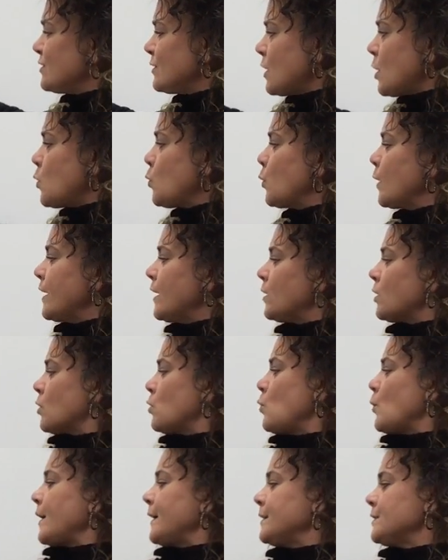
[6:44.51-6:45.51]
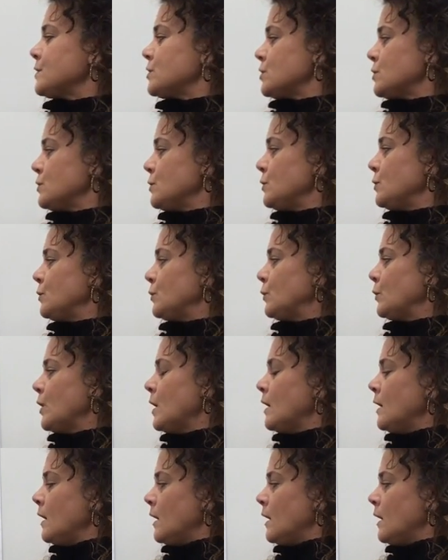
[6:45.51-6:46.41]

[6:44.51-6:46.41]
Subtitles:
you know, we are going to